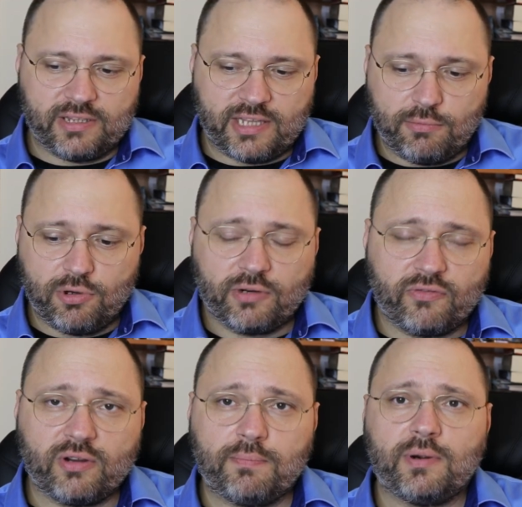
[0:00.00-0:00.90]
The
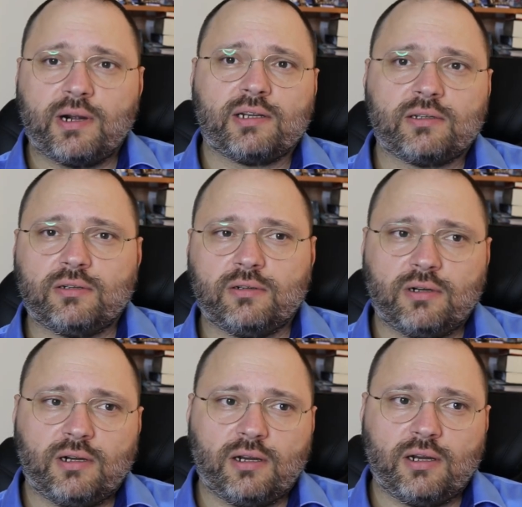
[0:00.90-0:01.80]
demographic part
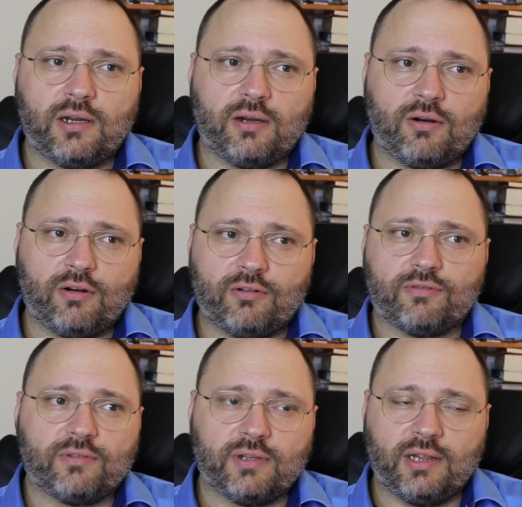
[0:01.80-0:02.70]

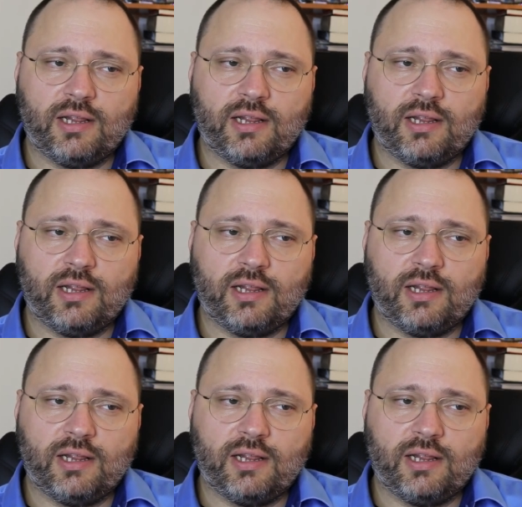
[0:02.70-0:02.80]
of